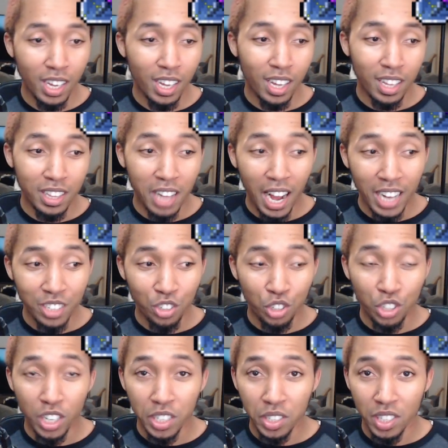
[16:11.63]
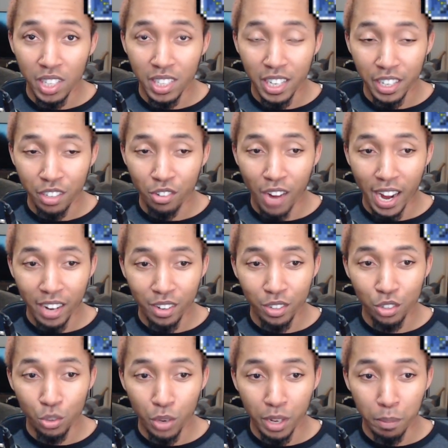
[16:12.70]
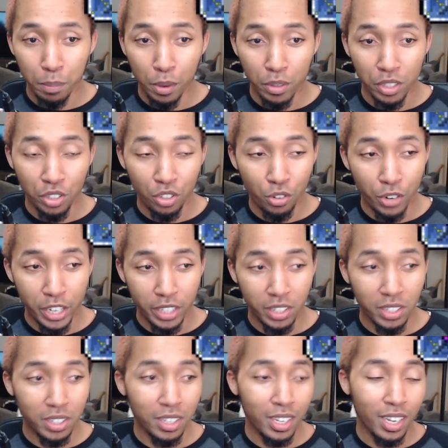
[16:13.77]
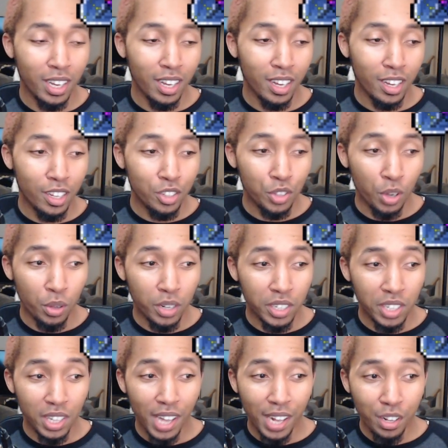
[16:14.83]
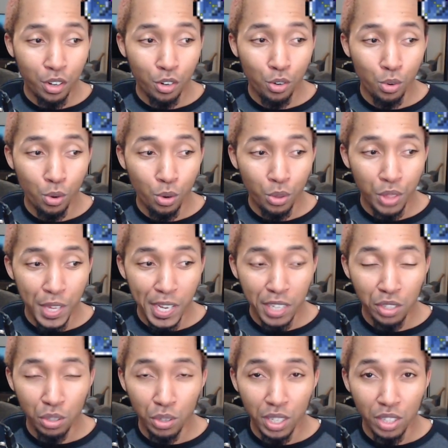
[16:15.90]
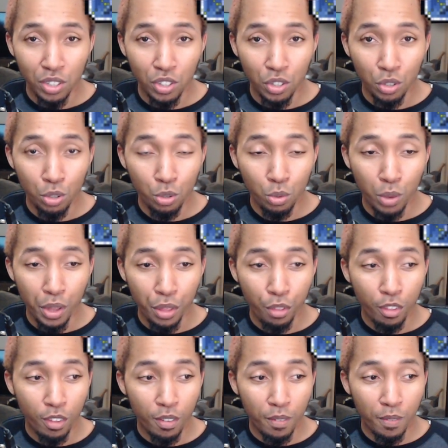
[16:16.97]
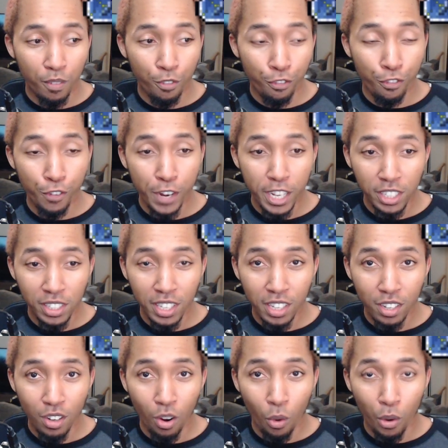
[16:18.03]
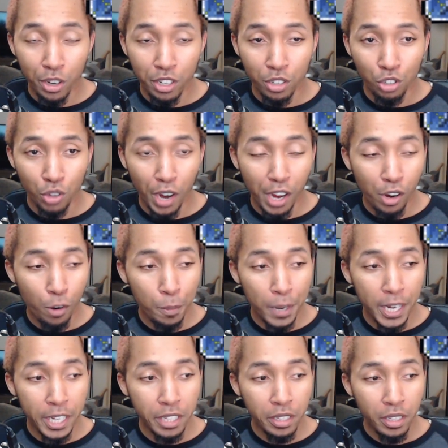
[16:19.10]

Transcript: not just the Nutcracker doing bonus crits. So there's a lot of cool things you can do with freezing on your triangle button,